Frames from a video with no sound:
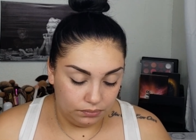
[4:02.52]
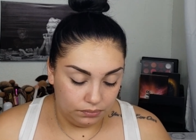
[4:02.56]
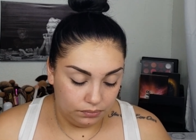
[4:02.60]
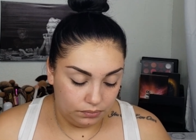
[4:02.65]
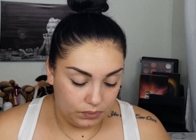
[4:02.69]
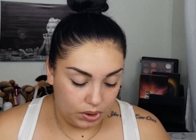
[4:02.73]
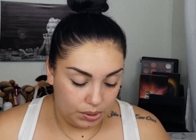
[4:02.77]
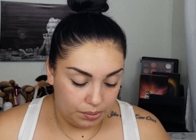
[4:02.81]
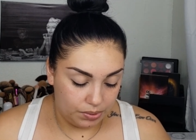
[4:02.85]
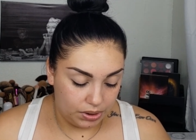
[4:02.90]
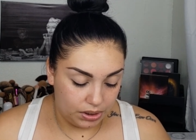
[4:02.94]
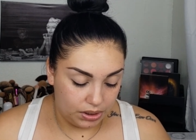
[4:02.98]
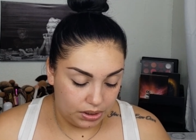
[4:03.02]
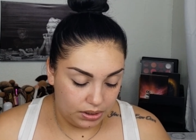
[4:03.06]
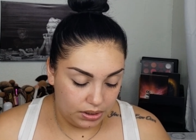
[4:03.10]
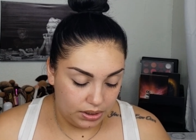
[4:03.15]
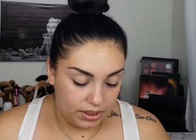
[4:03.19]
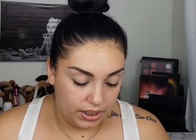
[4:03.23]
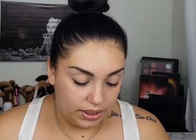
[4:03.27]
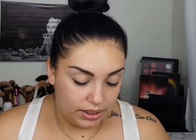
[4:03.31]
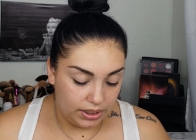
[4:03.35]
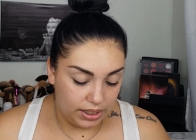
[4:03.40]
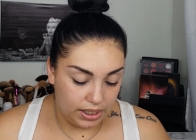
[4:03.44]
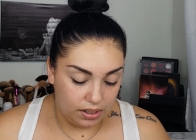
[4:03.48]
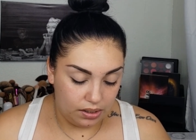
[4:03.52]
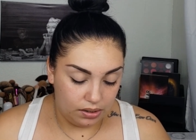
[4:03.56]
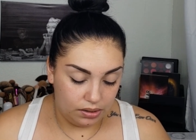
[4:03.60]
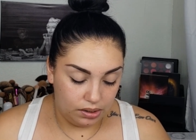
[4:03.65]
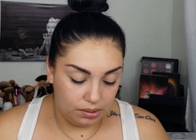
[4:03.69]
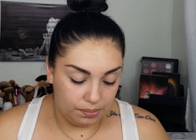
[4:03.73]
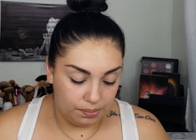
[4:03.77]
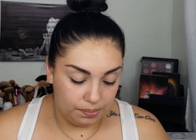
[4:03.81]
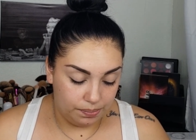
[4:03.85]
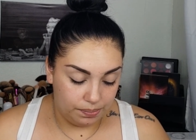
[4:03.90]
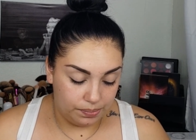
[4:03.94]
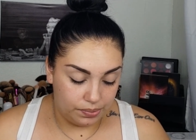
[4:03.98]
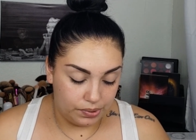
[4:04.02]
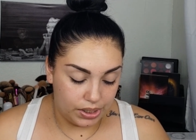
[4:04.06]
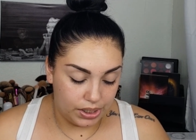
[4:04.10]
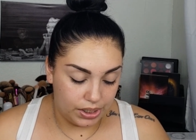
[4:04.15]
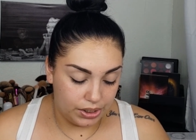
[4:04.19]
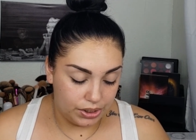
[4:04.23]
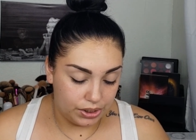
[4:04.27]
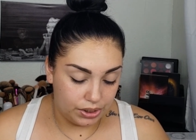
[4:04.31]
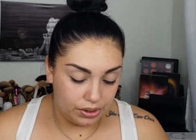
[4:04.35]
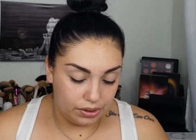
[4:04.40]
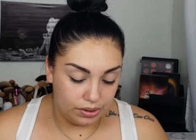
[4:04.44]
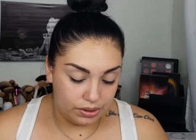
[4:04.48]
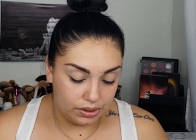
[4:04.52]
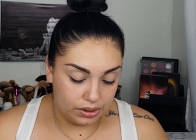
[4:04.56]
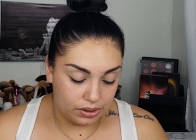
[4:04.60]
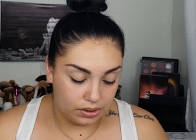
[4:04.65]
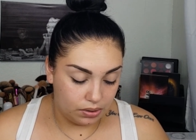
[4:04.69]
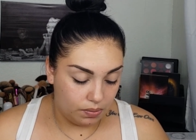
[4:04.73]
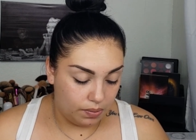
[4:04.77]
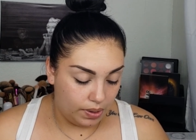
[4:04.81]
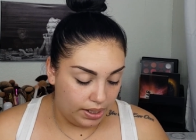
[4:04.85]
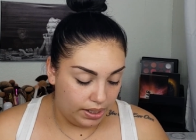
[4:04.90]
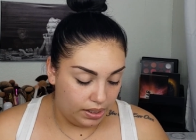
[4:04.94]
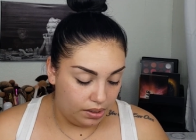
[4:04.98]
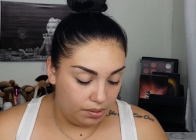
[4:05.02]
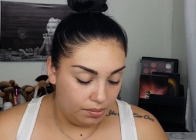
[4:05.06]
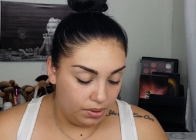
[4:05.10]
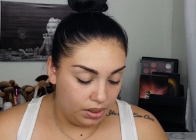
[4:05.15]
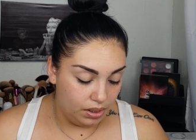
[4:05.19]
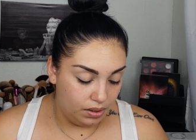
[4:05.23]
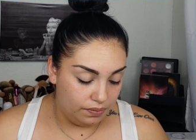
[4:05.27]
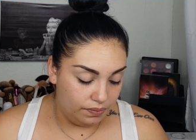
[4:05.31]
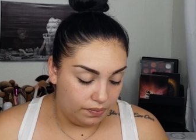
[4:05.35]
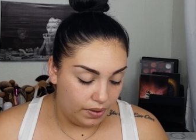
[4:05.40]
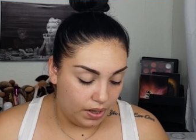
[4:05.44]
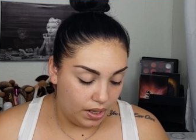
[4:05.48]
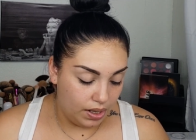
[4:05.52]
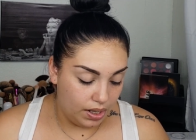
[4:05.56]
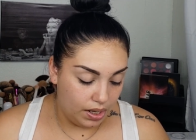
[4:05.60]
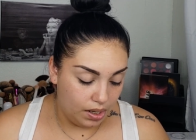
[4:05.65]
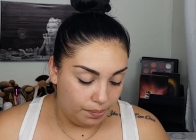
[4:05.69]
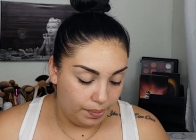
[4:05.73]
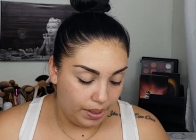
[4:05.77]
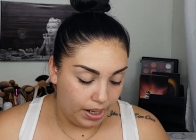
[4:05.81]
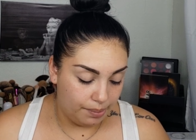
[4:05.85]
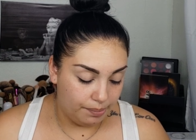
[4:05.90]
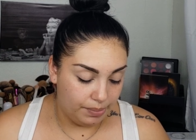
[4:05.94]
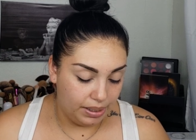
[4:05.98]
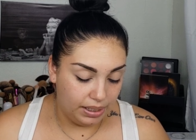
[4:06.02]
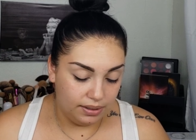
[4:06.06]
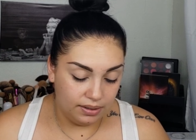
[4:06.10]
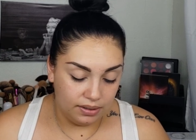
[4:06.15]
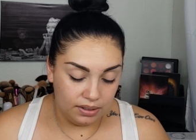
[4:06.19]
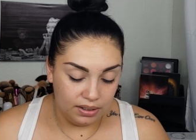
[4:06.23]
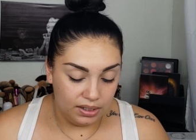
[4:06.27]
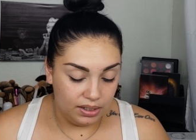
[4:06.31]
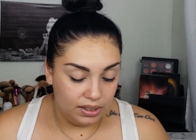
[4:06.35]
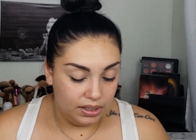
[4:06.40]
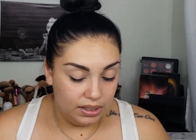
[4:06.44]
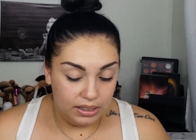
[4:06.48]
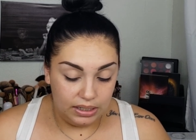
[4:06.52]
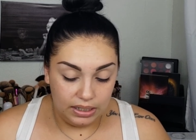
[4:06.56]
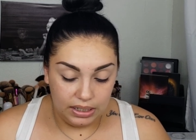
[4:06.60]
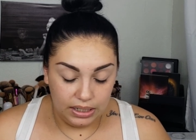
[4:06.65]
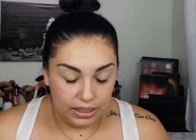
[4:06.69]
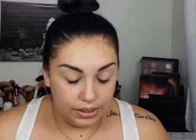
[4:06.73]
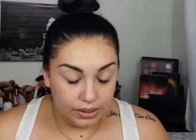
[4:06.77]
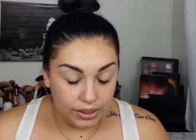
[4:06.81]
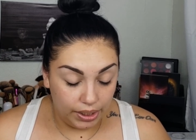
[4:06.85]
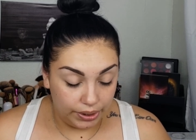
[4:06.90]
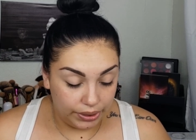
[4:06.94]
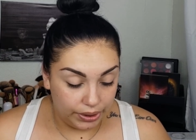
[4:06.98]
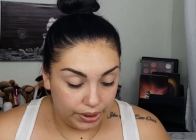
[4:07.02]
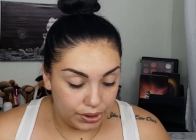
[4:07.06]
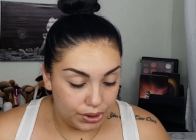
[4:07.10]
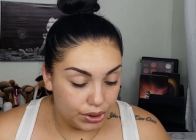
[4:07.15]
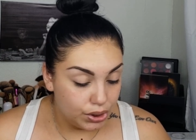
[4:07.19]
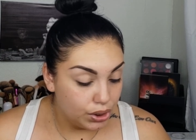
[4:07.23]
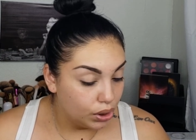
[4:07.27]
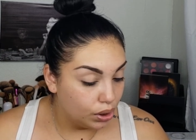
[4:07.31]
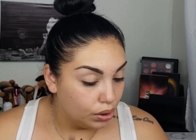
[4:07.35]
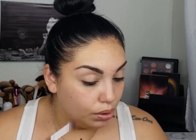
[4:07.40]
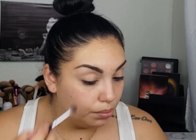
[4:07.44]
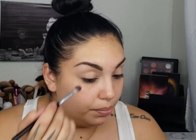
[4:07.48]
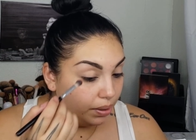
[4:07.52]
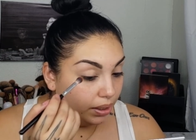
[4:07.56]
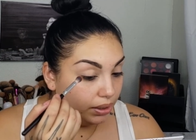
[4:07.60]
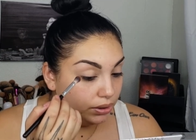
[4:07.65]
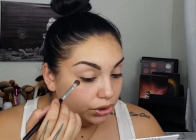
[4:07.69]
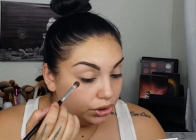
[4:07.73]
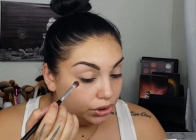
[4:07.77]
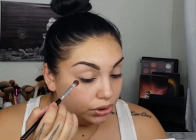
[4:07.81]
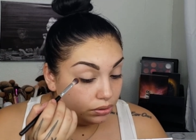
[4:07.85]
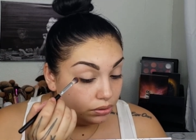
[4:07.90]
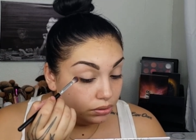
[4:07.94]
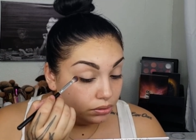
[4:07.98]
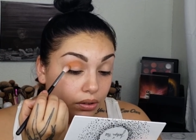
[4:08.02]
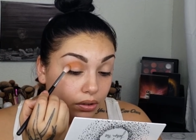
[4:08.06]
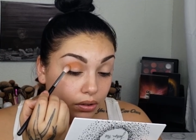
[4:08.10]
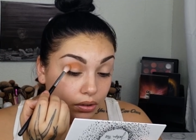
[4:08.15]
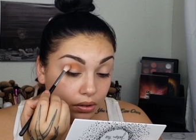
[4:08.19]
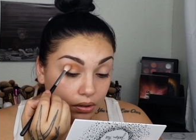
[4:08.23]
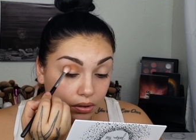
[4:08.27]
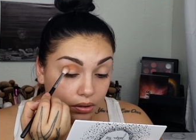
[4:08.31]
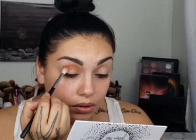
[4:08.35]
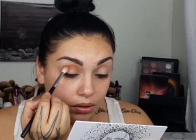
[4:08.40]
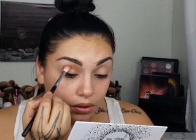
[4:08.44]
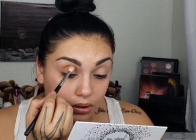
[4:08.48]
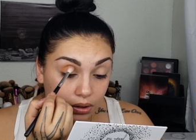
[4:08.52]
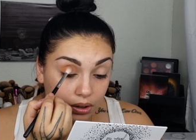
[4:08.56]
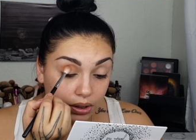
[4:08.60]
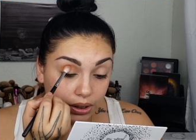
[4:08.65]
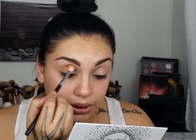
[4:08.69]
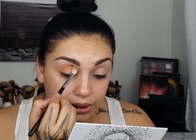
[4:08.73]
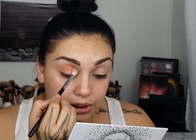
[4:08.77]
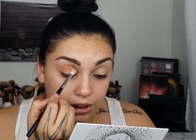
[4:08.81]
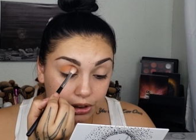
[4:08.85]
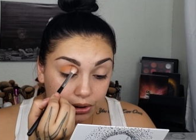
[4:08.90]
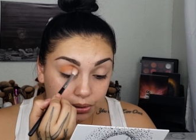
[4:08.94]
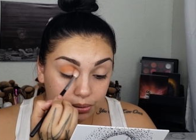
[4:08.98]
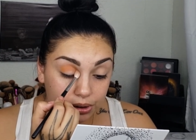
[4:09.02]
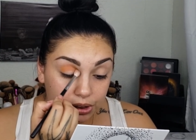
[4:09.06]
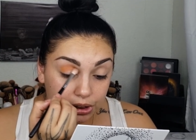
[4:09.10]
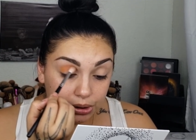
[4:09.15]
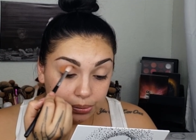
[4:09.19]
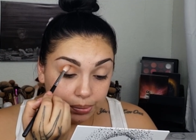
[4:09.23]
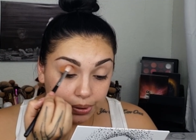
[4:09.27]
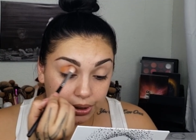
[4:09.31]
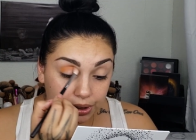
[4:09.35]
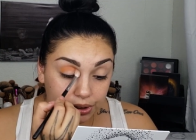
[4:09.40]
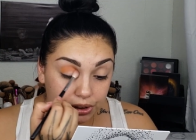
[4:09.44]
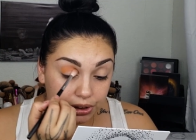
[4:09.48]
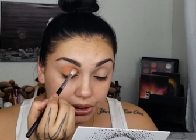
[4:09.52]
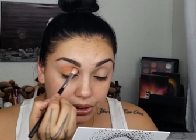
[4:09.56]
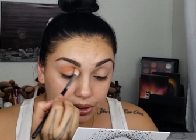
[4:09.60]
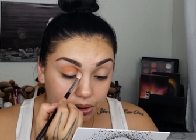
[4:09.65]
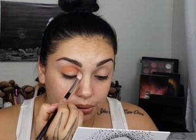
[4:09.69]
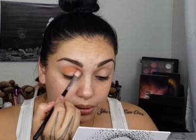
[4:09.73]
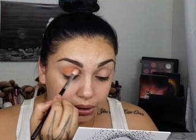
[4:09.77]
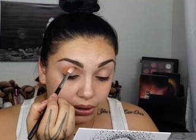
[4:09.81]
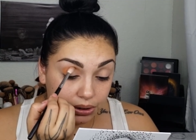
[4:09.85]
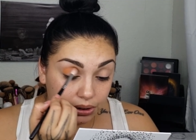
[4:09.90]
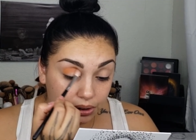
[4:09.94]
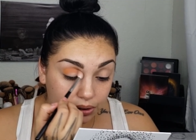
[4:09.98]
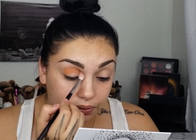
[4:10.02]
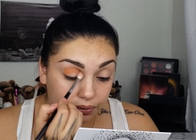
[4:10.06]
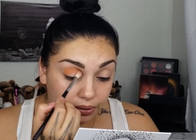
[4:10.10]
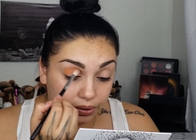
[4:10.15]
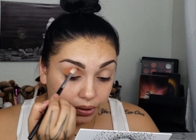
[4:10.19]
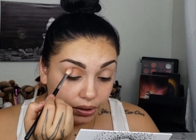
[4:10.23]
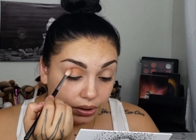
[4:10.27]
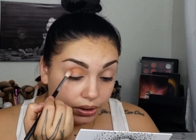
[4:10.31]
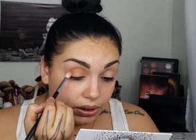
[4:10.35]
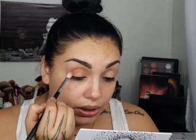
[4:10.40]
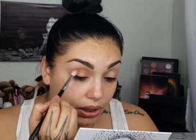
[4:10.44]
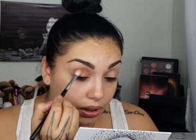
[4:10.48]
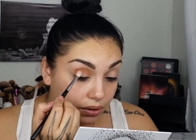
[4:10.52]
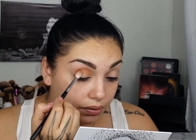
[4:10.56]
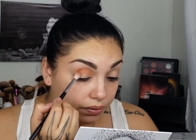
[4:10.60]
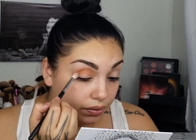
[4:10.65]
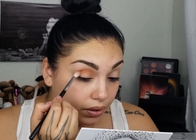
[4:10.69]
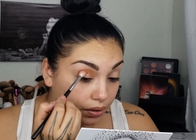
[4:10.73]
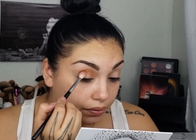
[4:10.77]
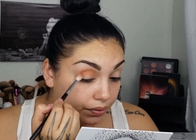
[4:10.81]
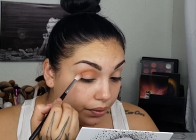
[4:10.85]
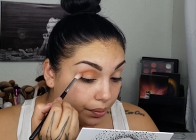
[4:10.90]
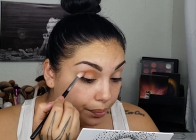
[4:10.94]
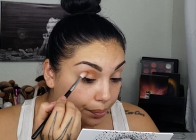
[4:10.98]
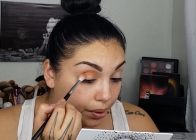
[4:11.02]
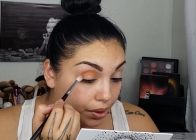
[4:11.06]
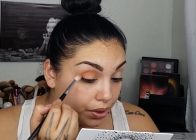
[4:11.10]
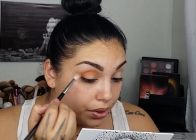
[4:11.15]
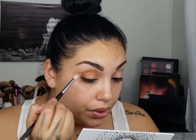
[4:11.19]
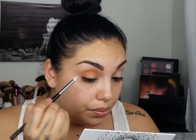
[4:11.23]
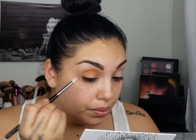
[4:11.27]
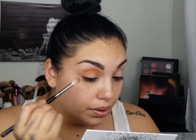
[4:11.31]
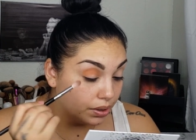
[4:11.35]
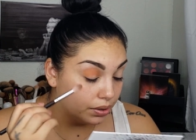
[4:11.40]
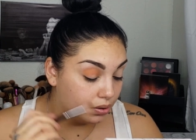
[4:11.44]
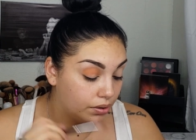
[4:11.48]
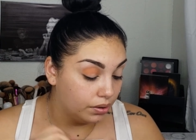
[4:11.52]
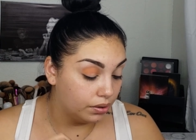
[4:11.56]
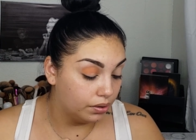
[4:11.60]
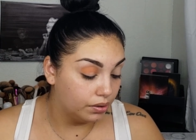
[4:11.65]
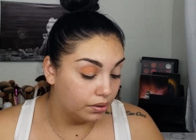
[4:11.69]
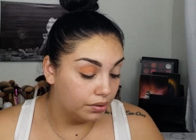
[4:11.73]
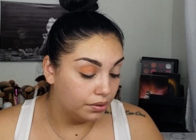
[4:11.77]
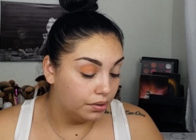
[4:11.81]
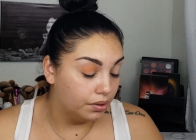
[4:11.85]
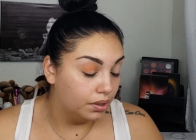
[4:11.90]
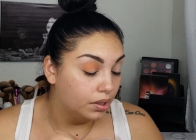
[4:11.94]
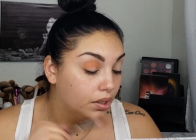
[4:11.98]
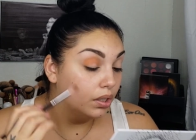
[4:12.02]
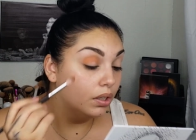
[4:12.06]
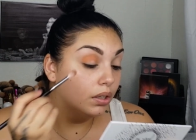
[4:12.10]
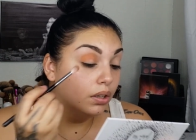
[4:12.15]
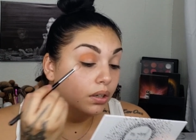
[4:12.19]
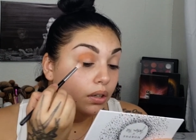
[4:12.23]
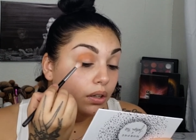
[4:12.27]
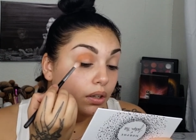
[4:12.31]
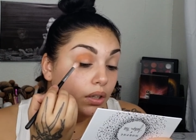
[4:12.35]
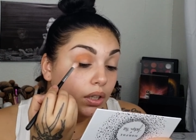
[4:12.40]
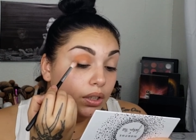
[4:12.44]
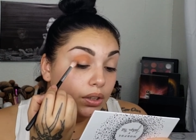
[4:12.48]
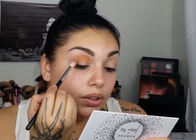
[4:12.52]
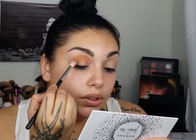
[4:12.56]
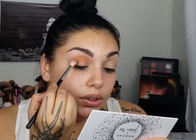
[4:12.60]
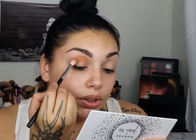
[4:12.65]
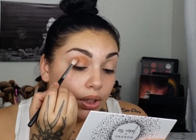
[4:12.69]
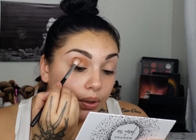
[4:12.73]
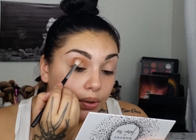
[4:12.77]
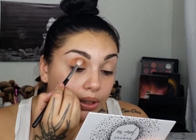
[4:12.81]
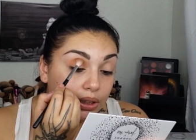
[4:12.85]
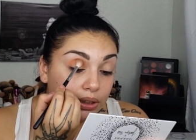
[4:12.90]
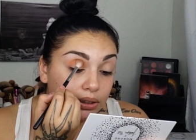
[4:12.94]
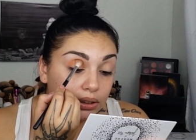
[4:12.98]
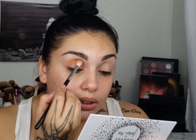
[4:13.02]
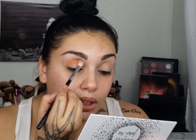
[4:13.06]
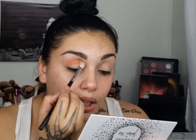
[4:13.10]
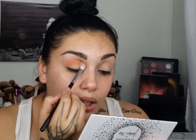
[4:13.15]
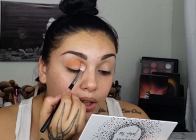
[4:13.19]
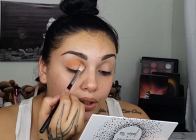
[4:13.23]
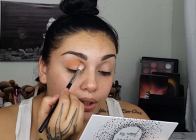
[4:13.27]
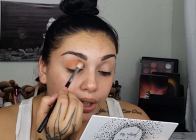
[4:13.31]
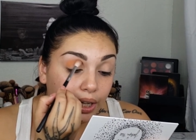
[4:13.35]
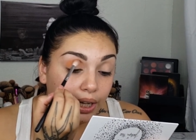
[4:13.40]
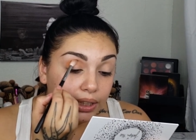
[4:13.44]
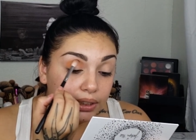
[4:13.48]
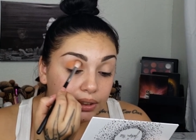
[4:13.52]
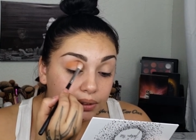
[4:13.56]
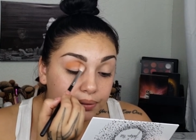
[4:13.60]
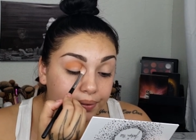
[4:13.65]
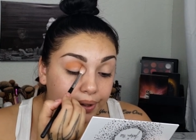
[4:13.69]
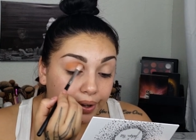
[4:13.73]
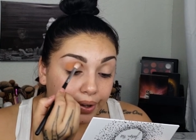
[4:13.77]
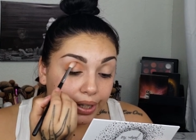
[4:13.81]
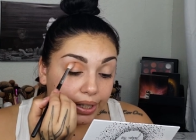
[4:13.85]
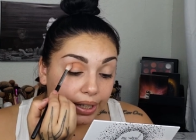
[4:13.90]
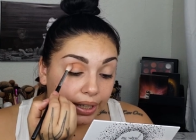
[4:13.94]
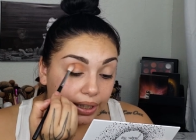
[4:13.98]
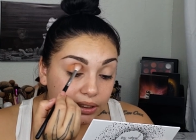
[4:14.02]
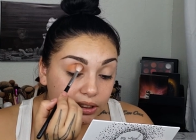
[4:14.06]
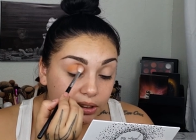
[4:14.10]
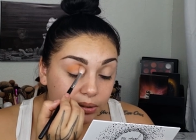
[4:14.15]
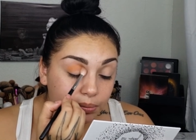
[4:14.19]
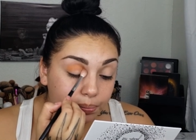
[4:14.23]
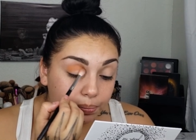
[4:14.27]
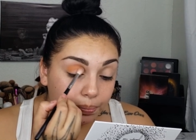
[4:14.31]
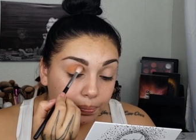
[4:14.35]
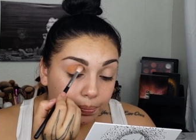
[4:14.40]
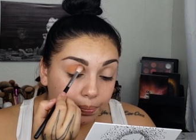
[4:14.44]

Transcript: So I'm just going to take that on a brush. There's quite a bit of fallout, but I mean, nothing too much. I just switched brushes. I wasn't feeling that fluffy brush right there. So this color has very nice